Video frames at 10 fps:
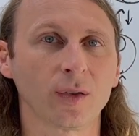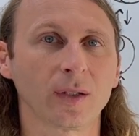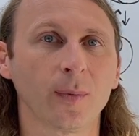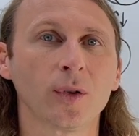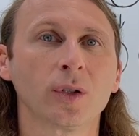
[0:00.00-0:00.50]
So
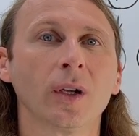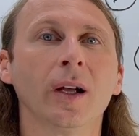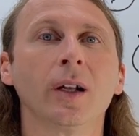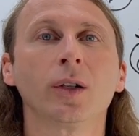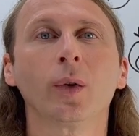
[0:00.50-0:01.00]
someone who's
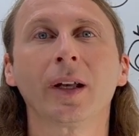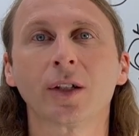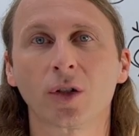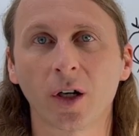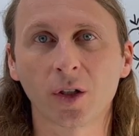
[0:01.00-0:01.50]
doing
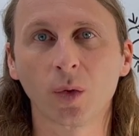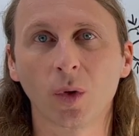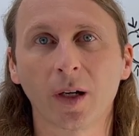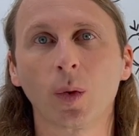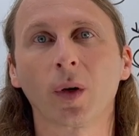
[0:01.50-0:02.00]
construction
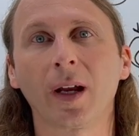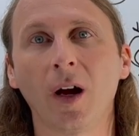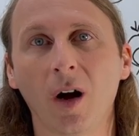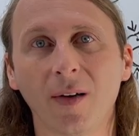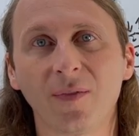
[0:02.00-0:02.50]
work and working
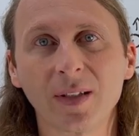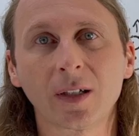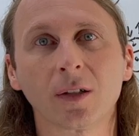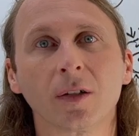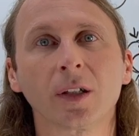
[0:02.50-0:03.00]
hard
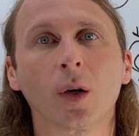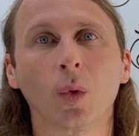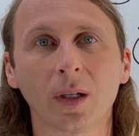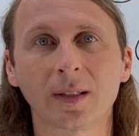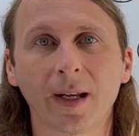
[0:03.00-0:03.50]
physical during their
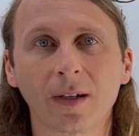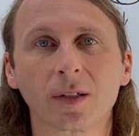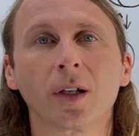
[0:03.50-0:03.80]
work cycles,